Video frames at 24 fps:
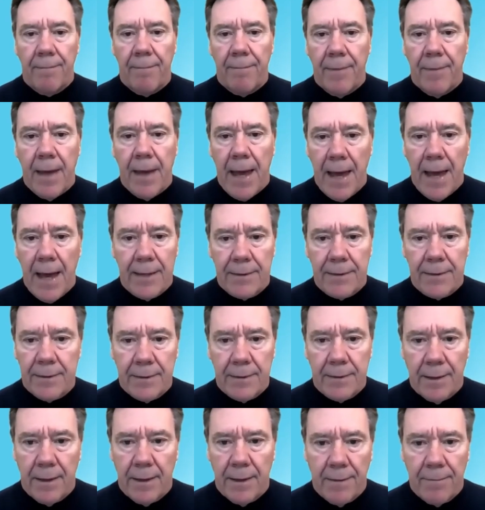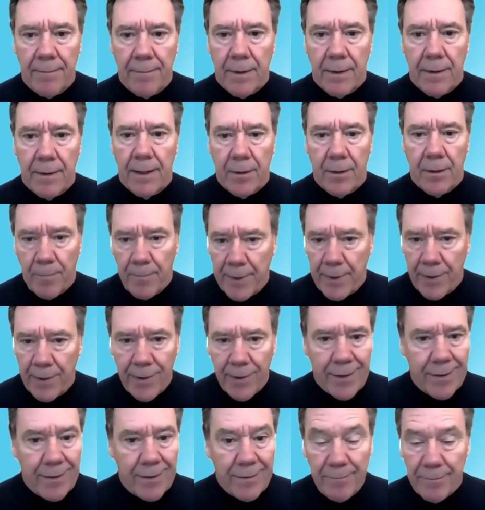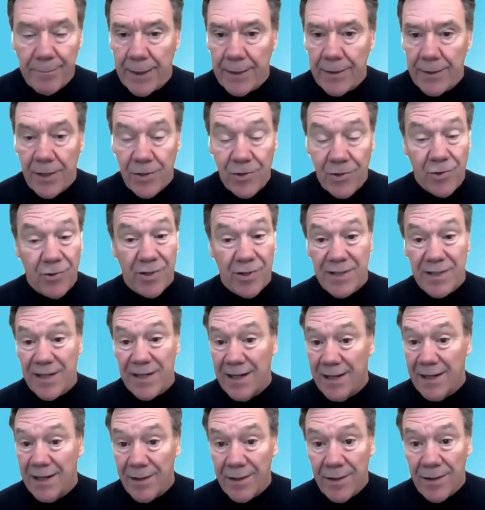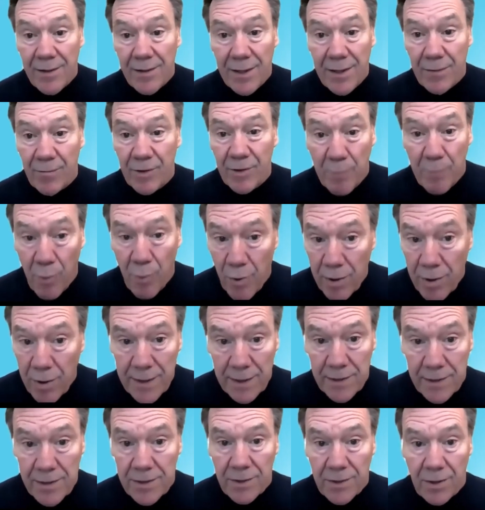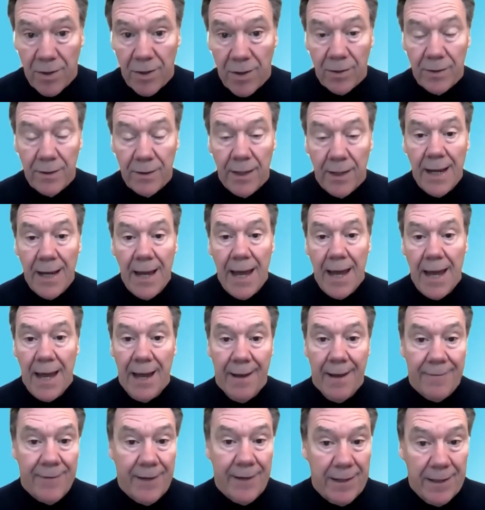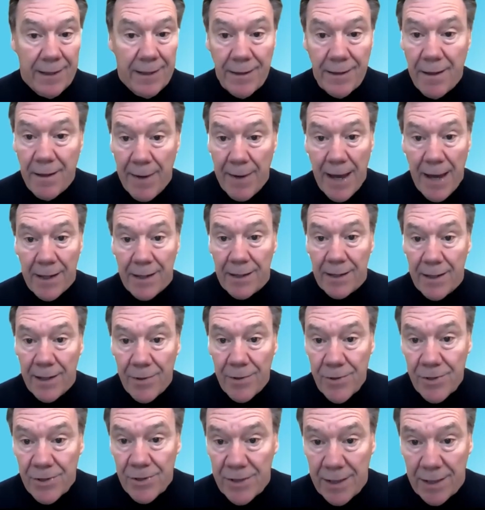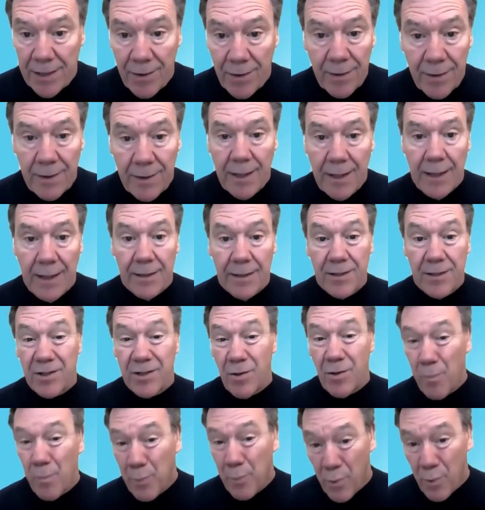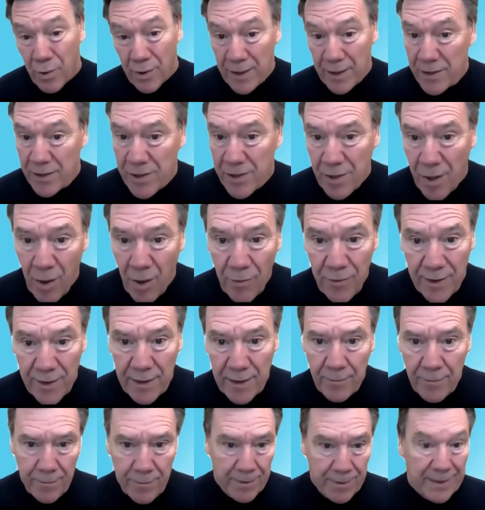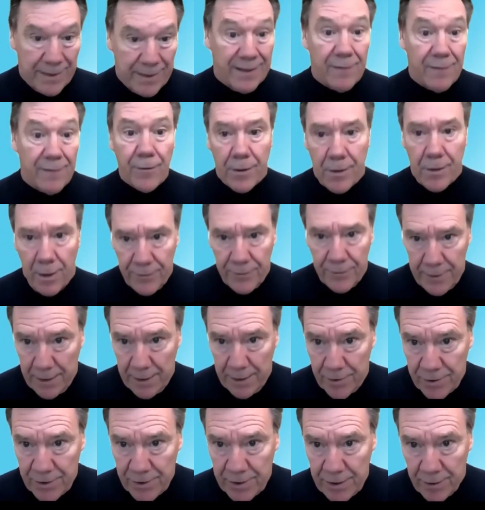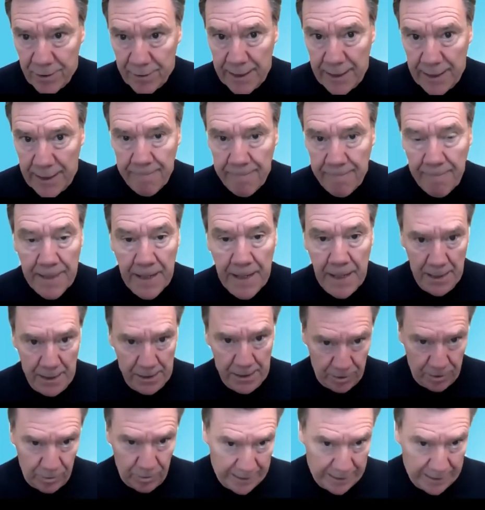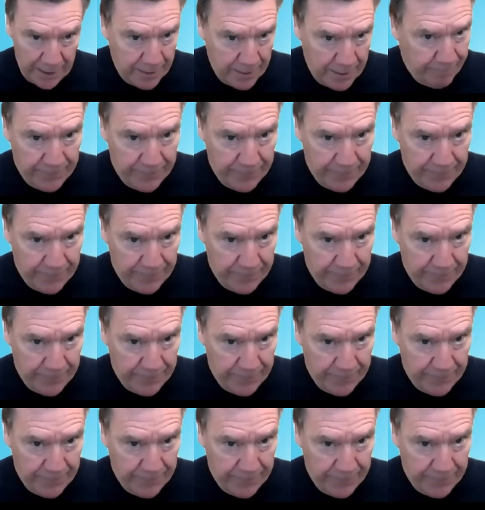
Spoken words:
as an air barrier, but as you can see here, it was poorly installed and they didn't come back and air seal. And it's so poorly installed that it would be difficult to air seal that. So again,